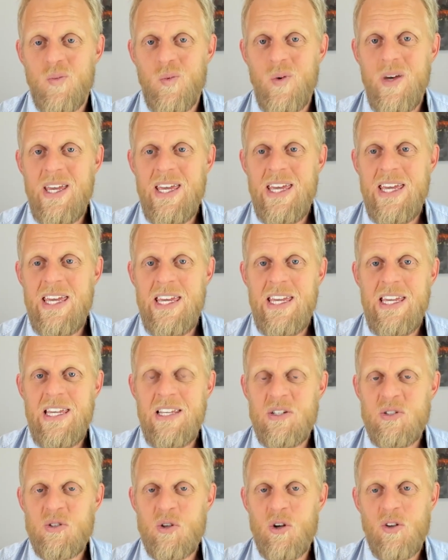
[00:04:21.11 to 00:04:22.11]
We
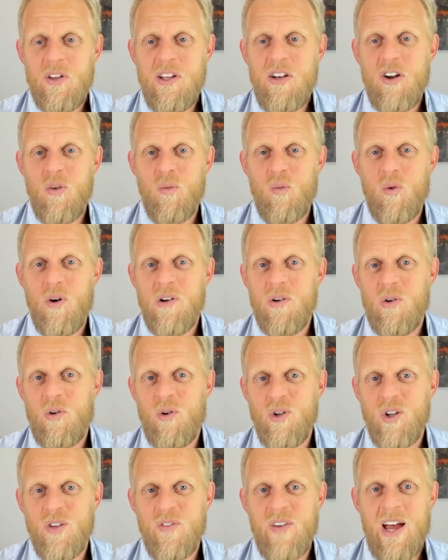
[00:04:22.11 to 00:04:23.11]
certainly don't want
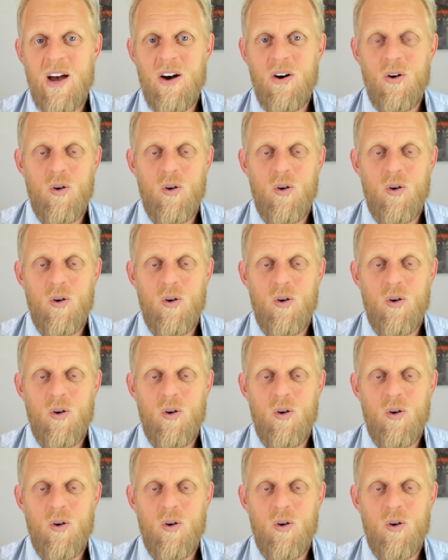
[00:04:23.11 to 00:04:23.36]
all of our